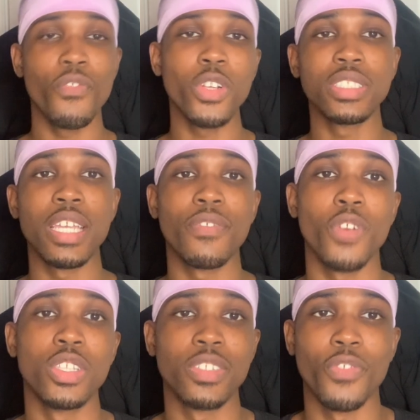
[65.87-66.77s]
First thing
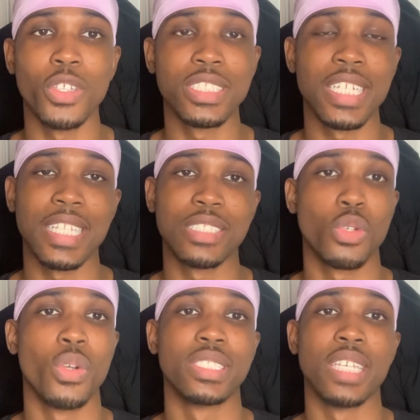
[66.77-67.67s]
first, the first thing
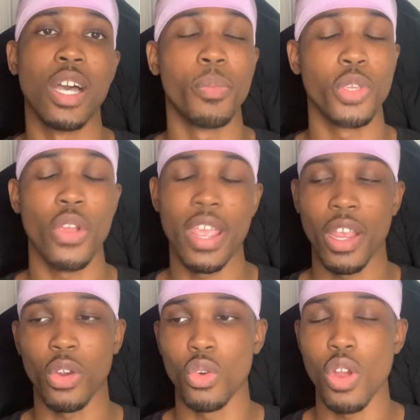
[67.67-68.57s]
that's going to help your
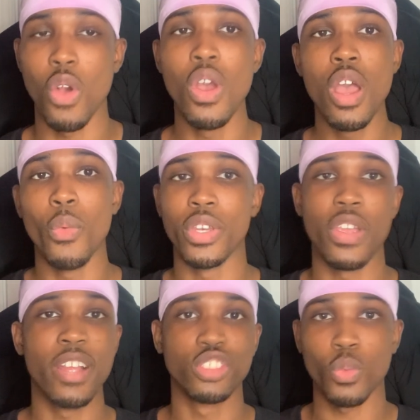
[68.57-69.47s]
hair grow when
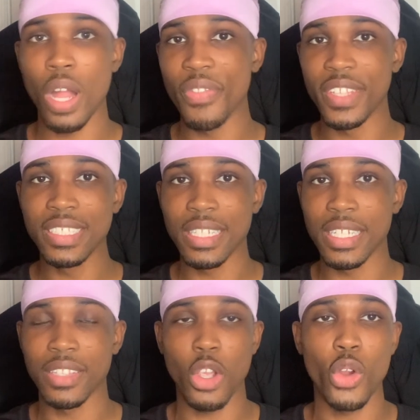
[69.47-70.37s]
your hair's around this
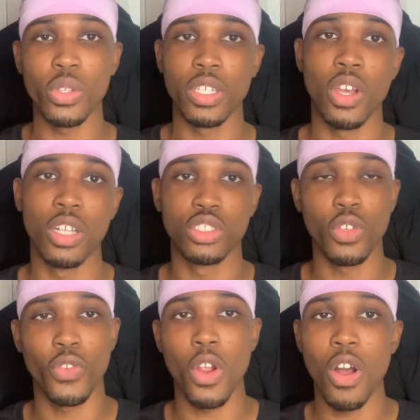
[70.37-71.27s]
length early on.
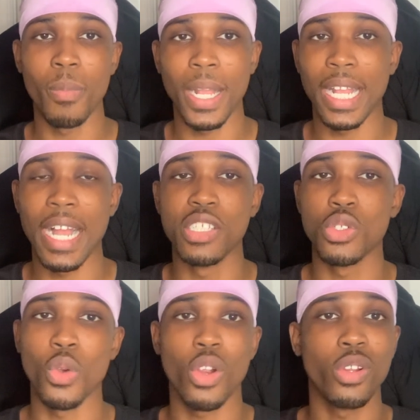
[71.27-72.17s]
So for all my
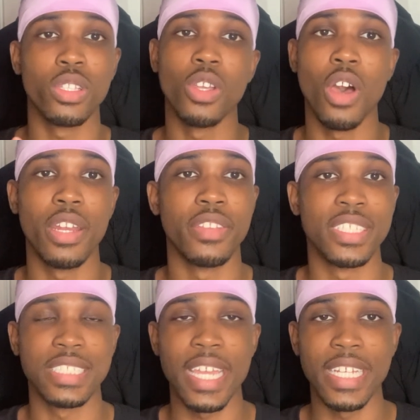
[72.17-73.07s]
guys who are early on in
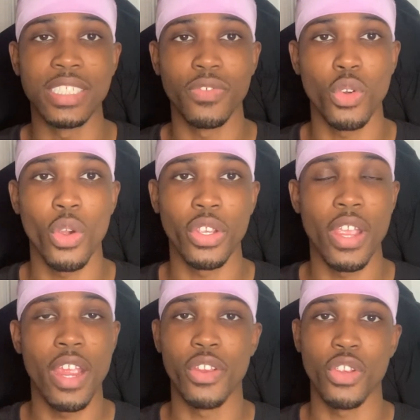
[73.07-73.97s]
the stage of growing
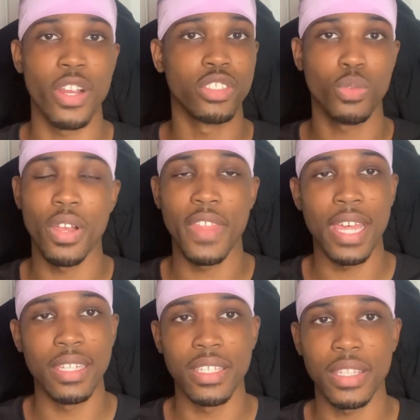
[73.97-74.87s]
your hair and your hair is around
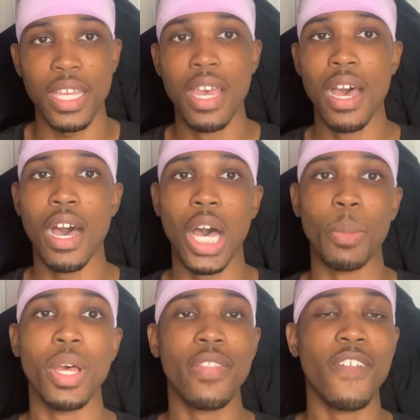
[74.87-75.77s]
that length,
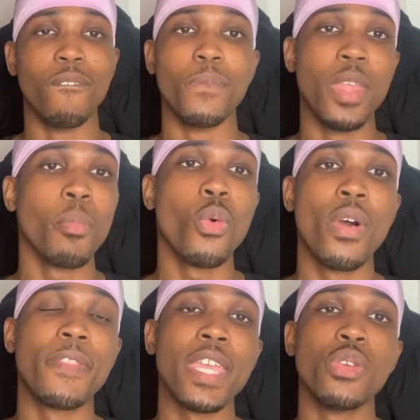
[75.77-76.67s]
the number
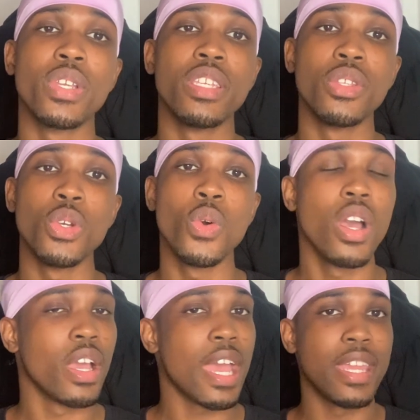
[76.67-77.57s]
one thing you can
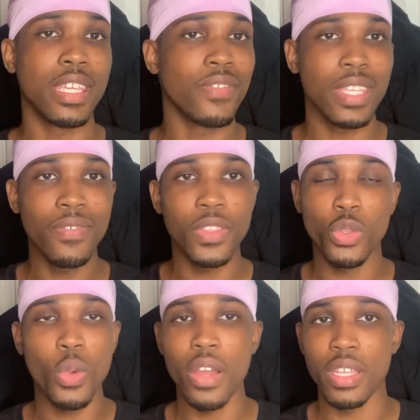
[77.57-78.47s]
do, and
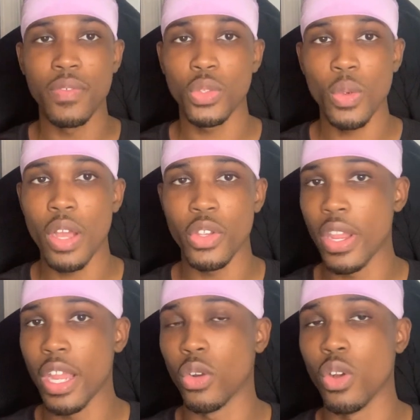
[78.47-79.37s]
even throughout
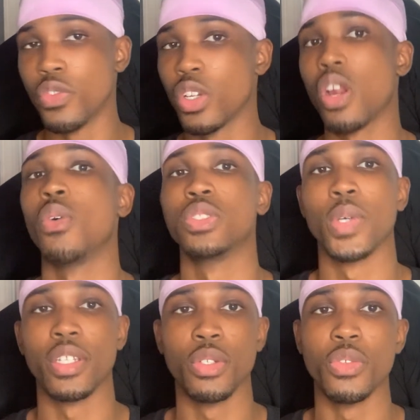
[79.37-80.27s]
your hair growth, you're gonna
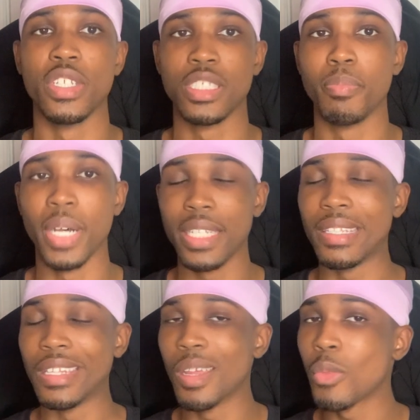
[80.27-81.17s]
always want to do this,
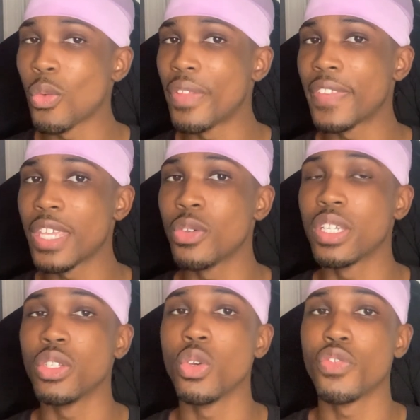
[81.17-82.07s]
but the number one thing you
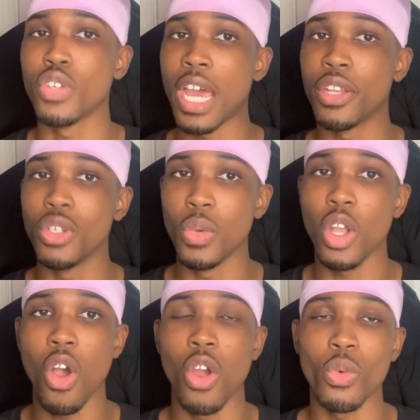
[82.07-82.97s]
can do if you're not
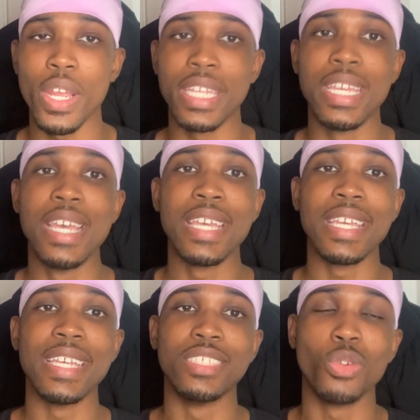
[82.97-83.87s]
doing already
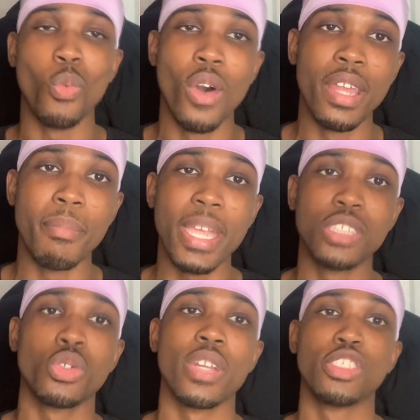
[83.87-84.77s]
is, one,
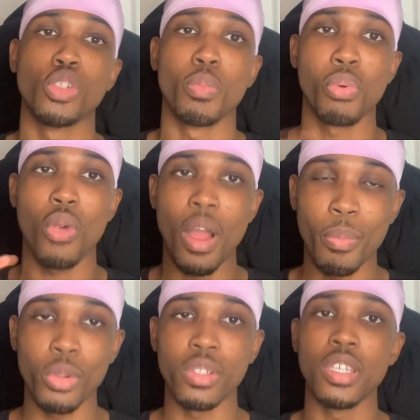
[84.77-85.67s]
make sure that you're
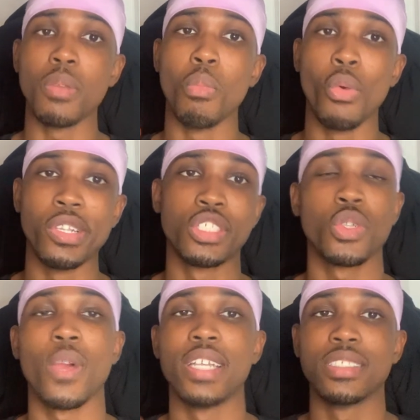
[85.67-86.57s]
properly
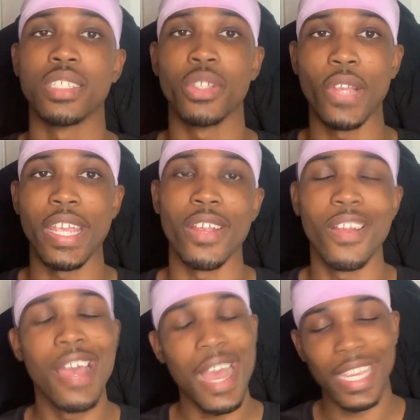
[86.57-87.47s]
moisturizing your
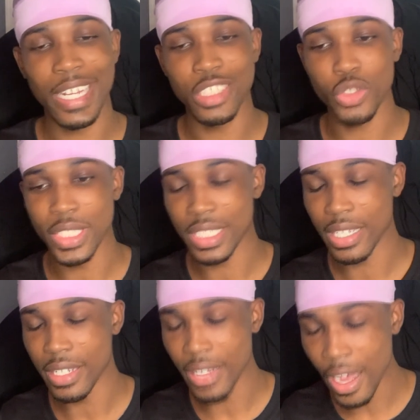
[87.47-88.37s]
hair. I cannot stress it
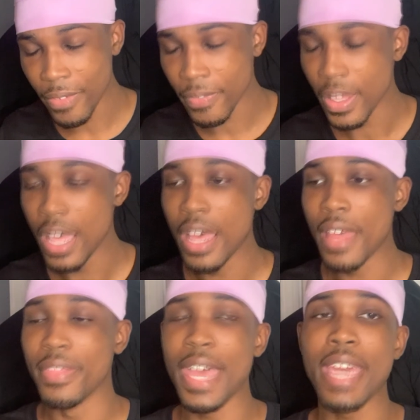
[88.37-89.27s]
enough.
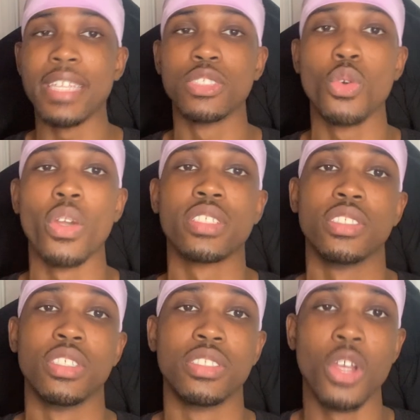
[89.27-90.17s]
That is going
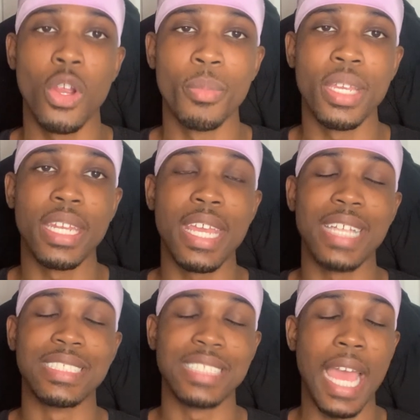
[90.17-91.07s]
to determine
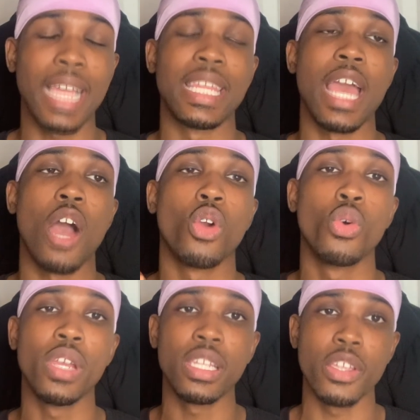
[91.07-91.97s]
exactly how
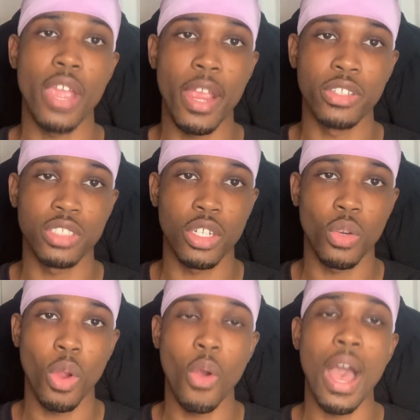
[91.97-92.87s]
quickly your hair is going
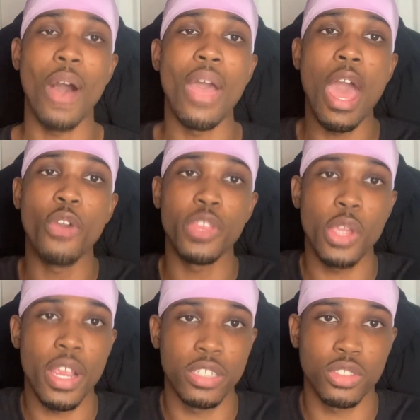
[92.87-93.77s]
to grow, how healthy
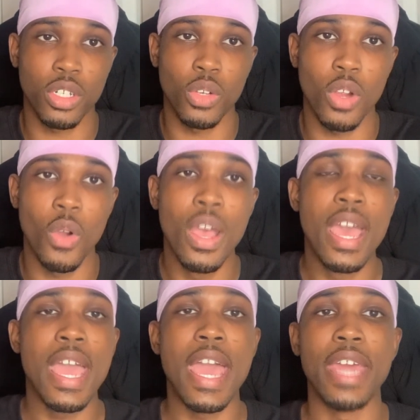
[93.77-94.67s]
your hair is going to grow,
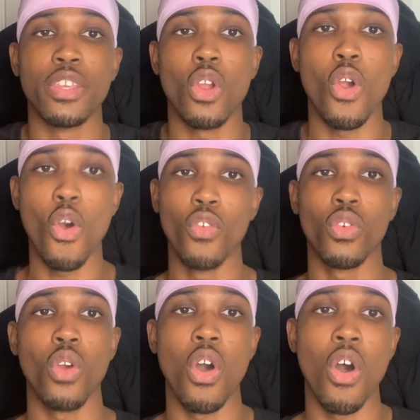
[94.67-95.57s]
and your
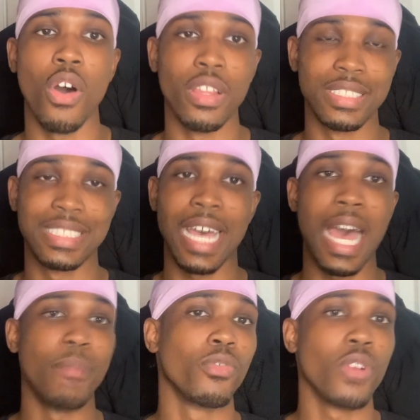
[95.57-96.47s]
overall
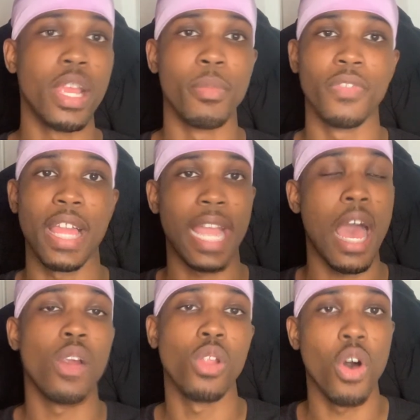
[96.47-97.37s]
time frame of like
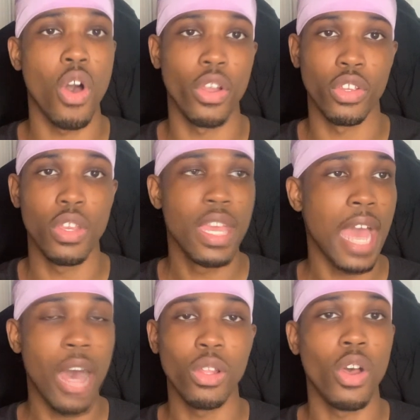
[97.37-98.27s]
how long
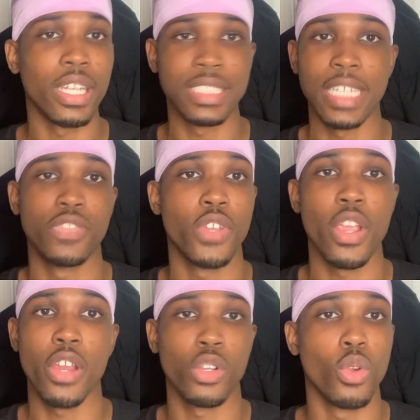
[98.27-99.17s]
it takes for
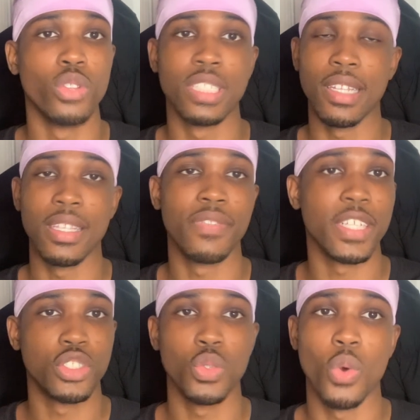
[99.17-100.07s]
your hair to grow to the
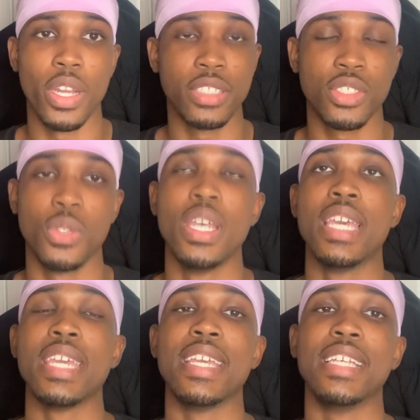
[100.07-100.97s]
length that you want it to,
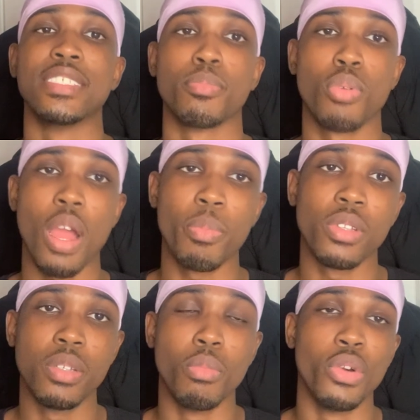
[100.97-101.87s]
is
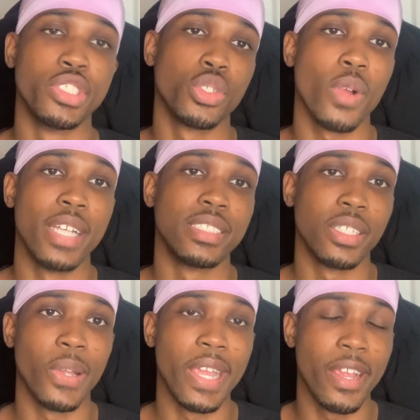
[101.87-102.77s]
properly
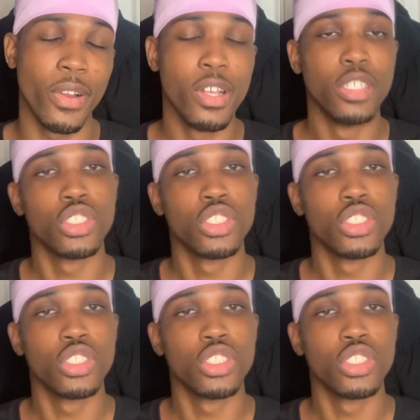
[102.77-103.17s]
moisturizing your hair.